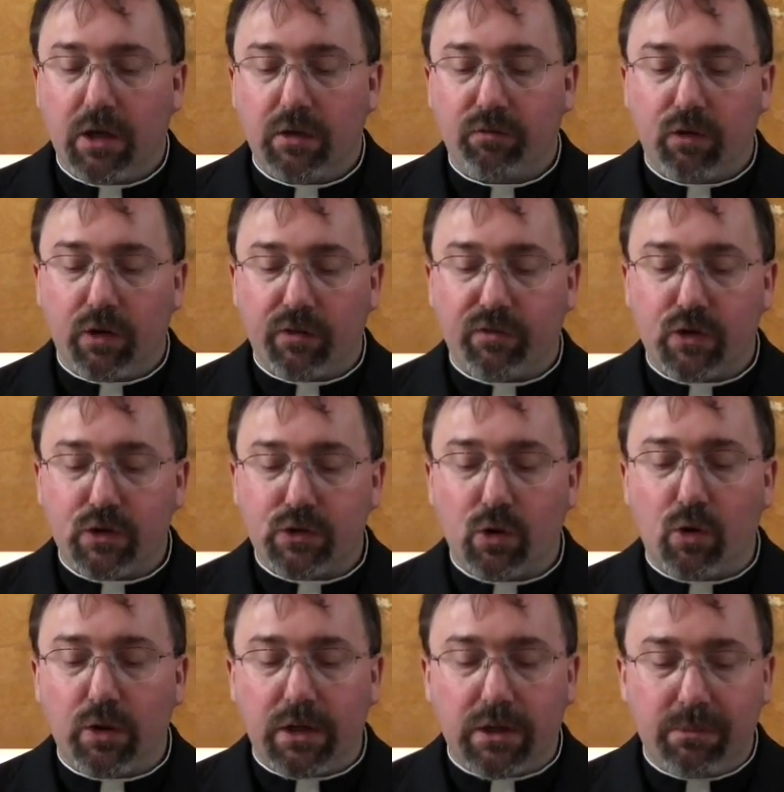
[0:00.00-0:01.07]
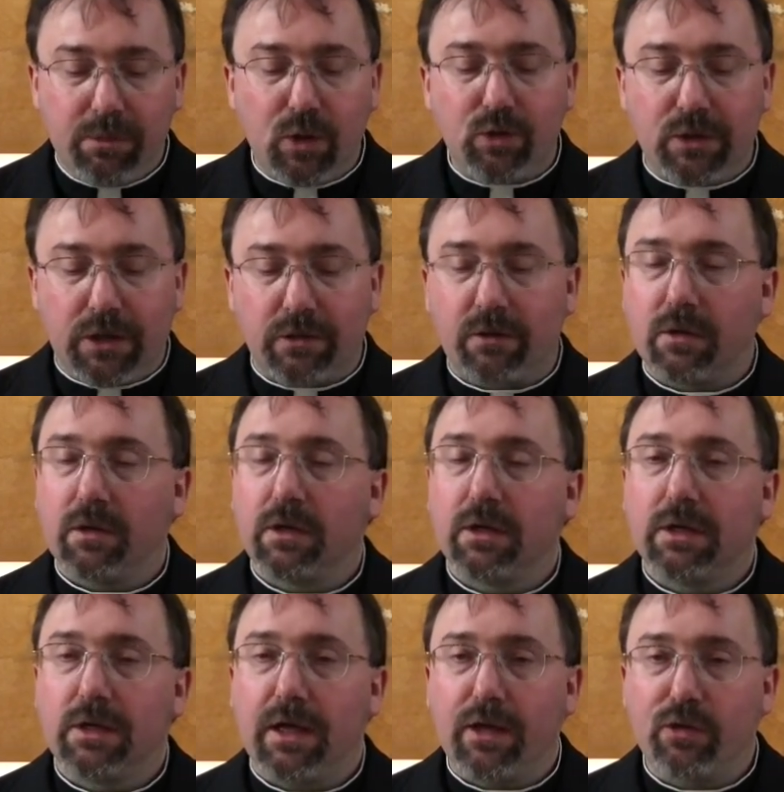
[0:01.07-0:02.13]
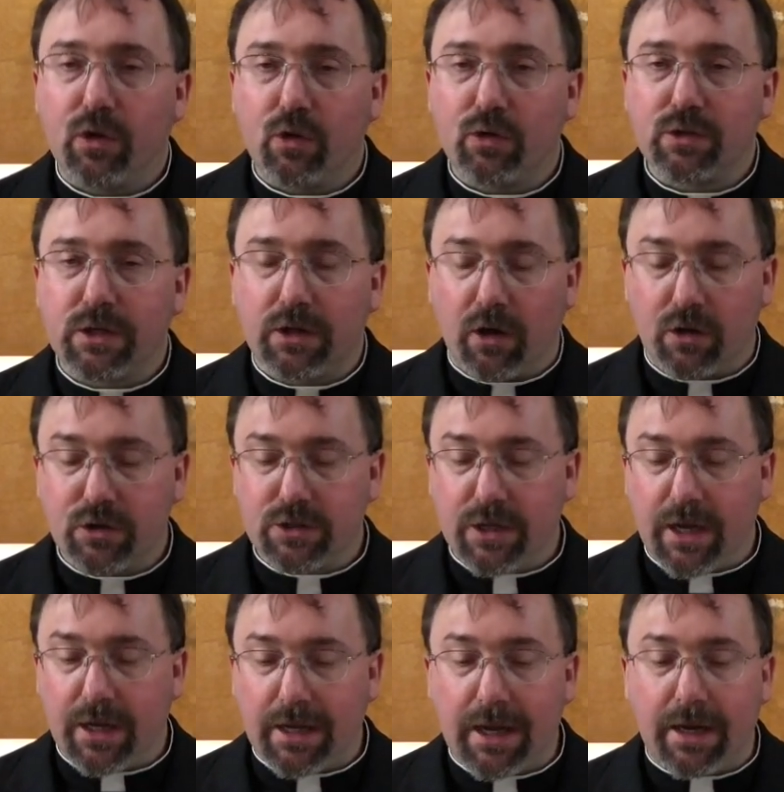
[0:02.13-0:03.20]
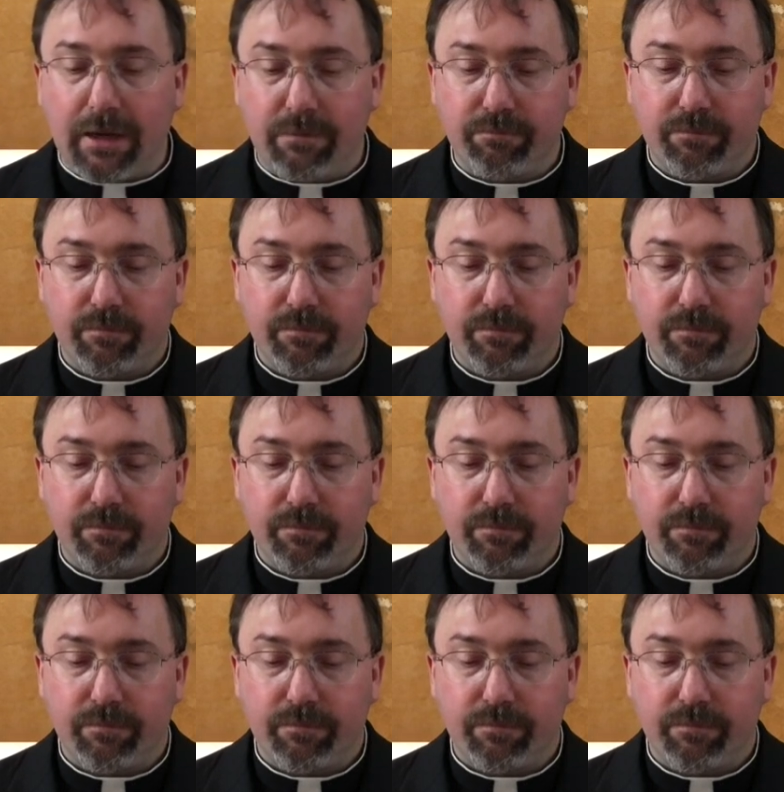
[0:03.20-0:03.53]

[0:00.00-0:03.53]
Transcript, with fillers: for their first Holy Communion and those in RCIA.